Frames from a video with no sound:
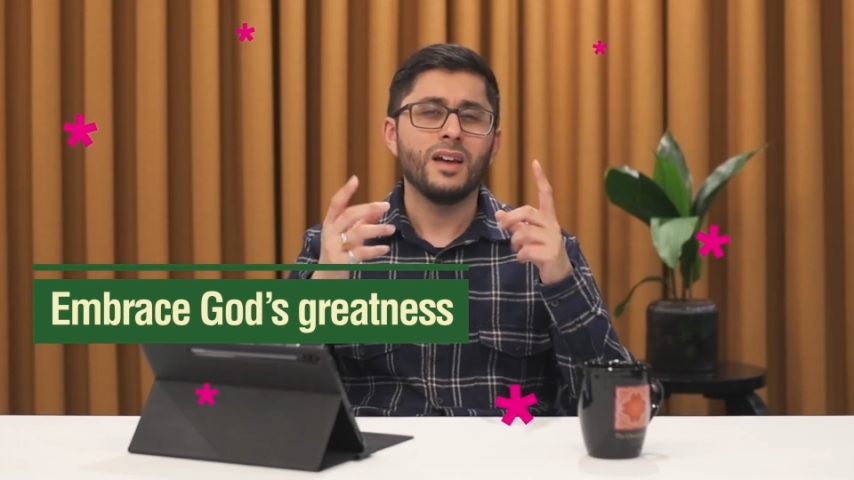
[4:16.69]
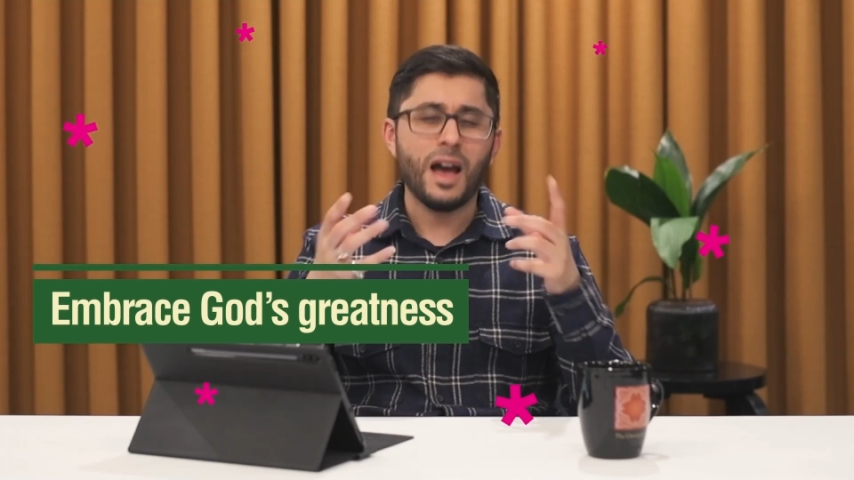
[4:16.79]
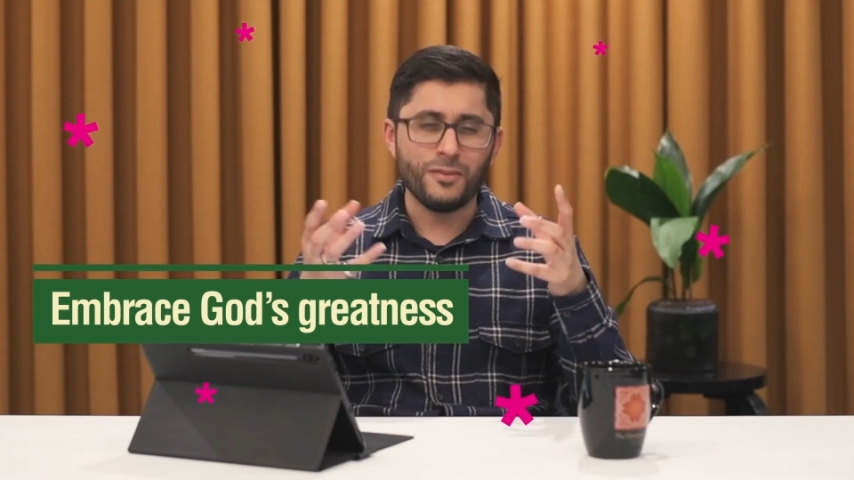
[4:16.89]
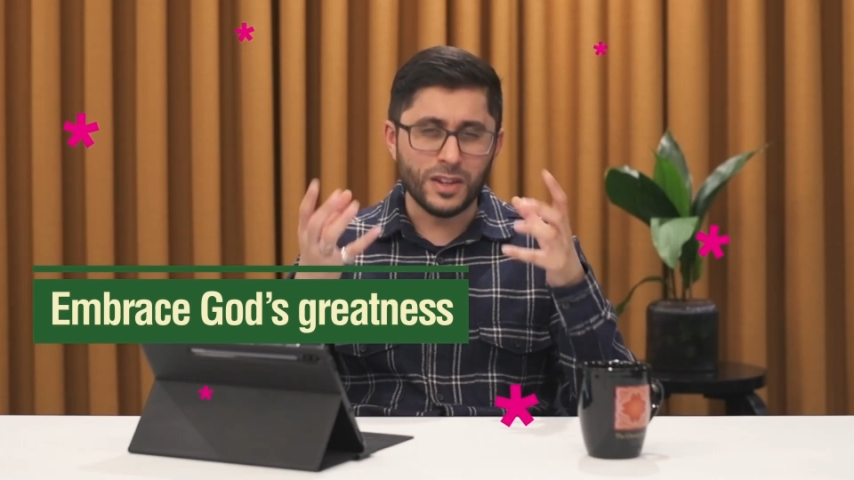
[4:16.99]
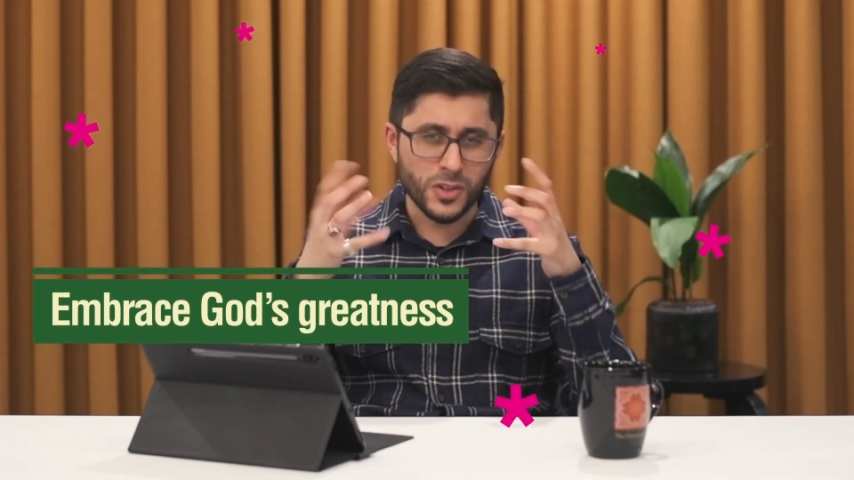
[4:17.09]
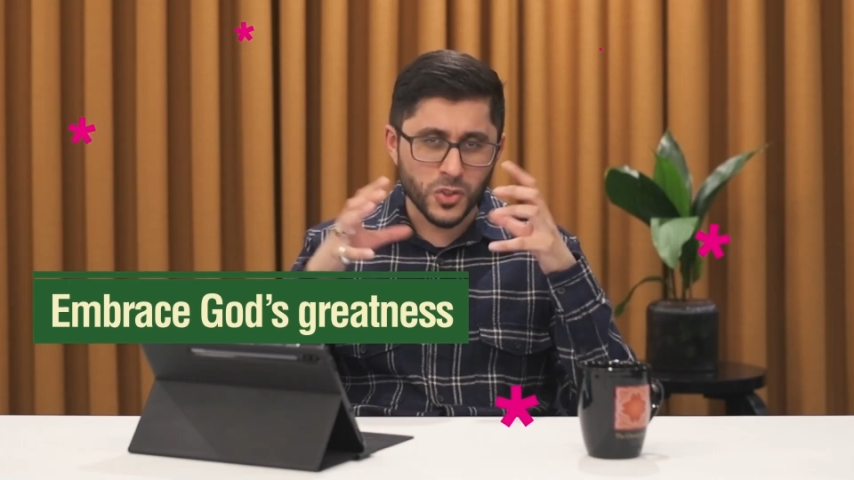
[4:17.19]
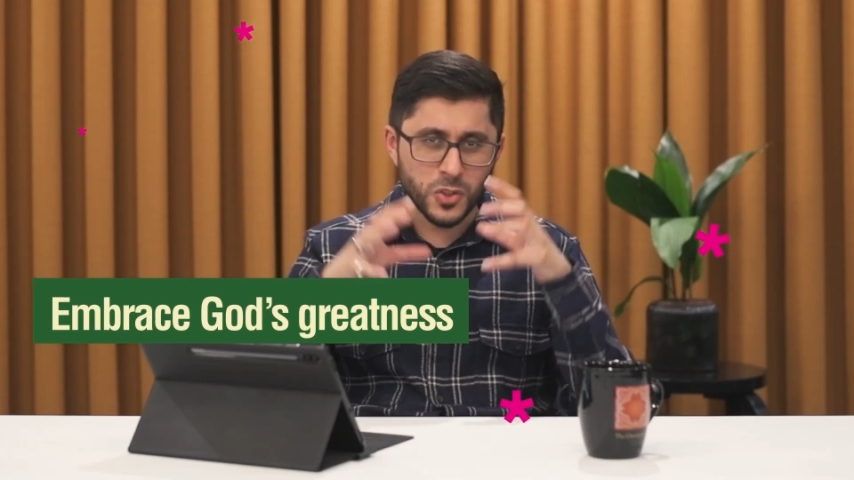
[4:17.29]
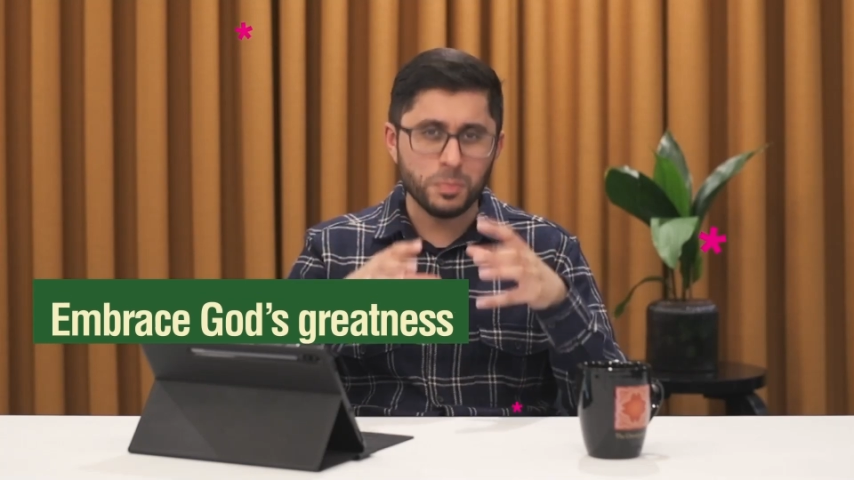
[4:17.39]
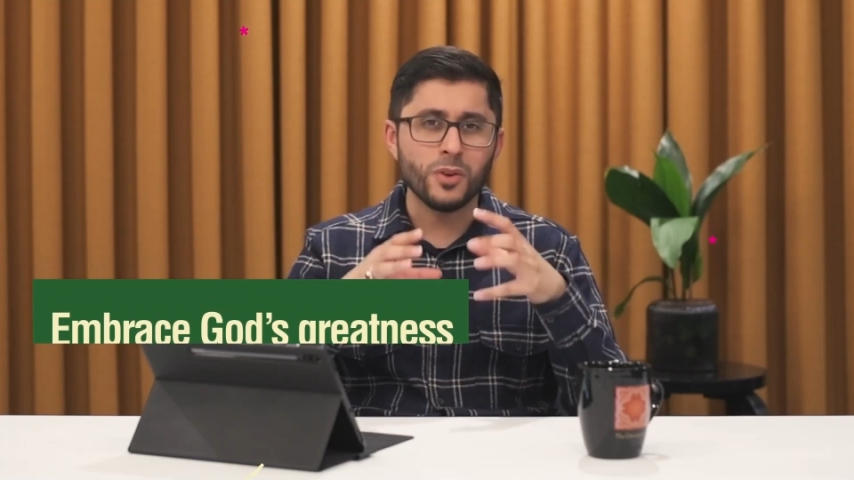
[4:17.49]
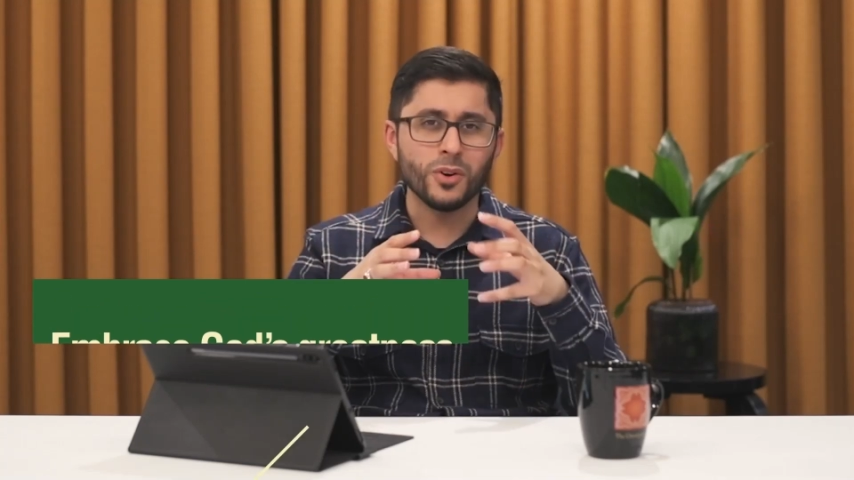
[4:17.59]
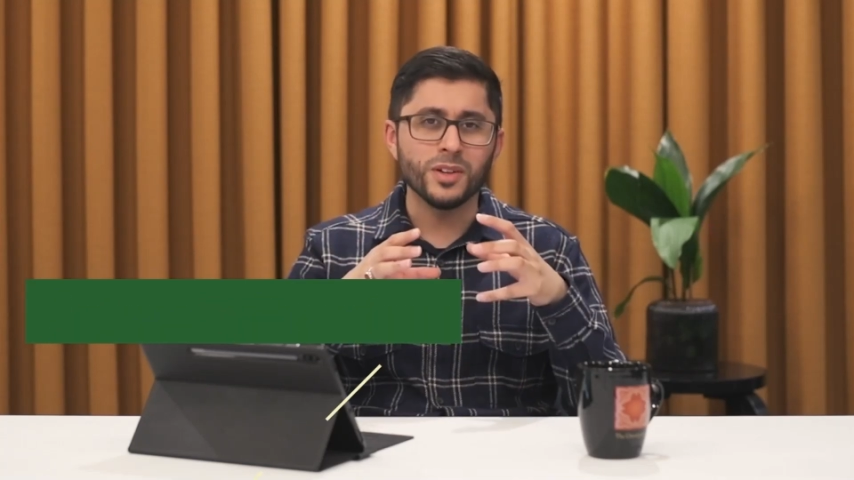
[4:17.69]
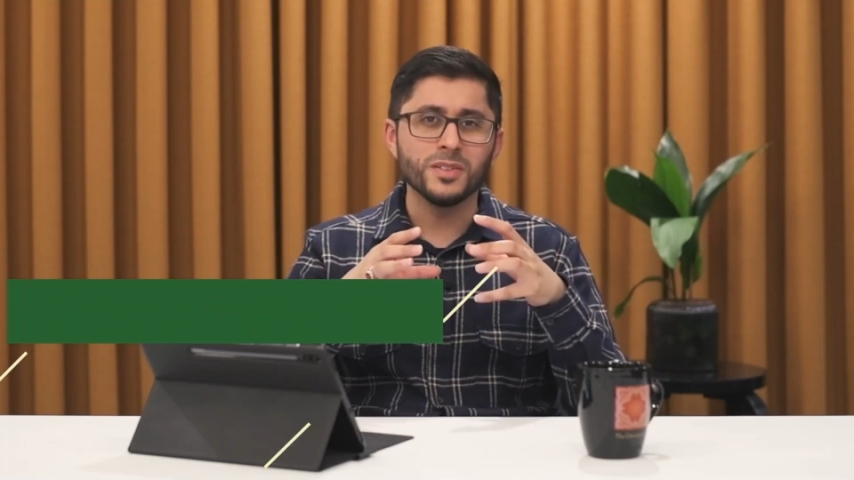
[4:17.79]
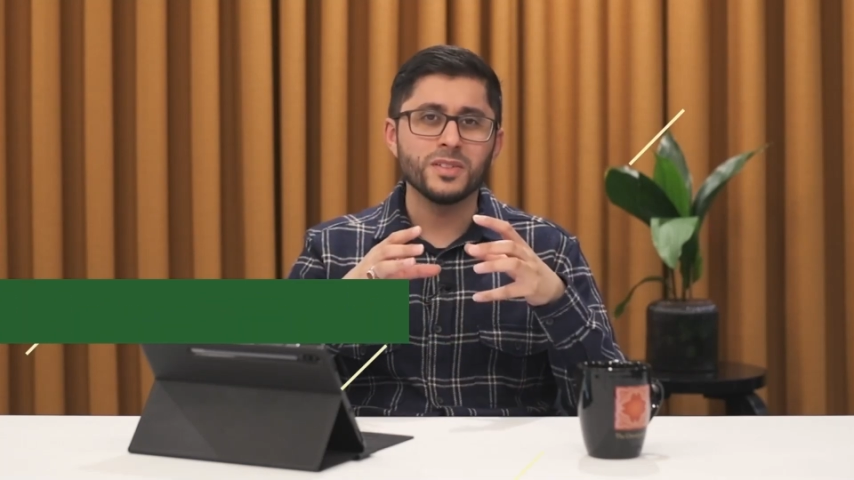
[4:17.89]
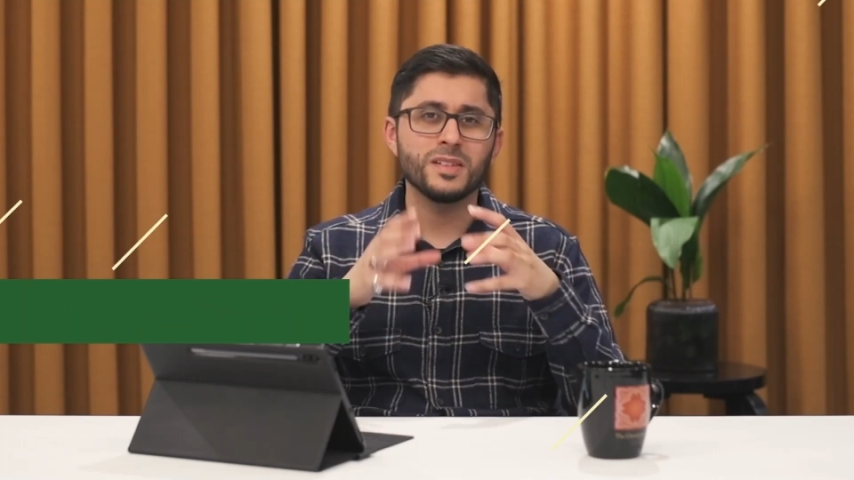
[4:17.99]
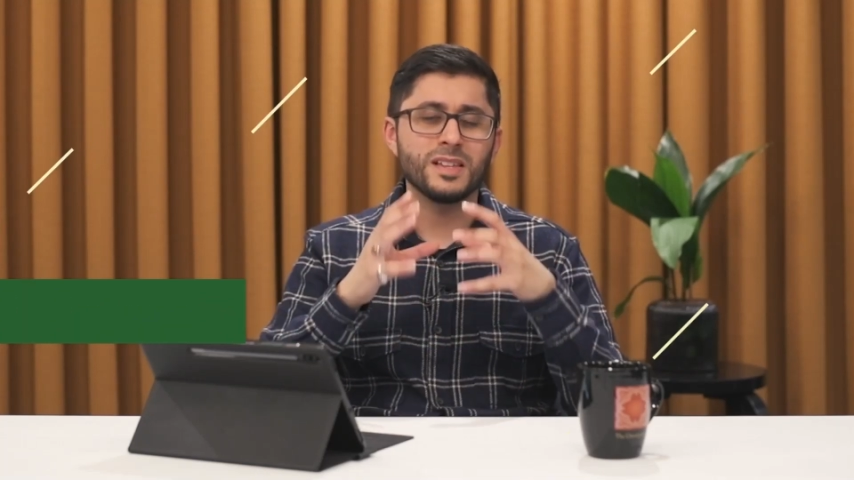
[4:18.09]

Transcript: and then experience